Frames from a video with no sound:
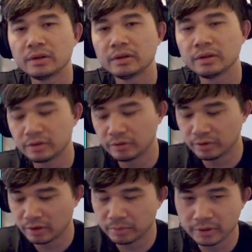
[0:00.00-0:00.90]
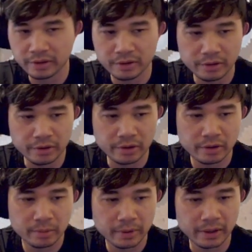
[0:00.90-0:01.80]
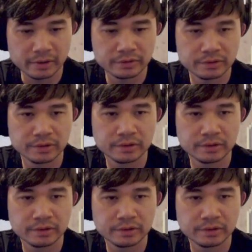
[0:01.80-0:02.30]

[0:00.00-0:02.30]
Let's see what they play here. Pass.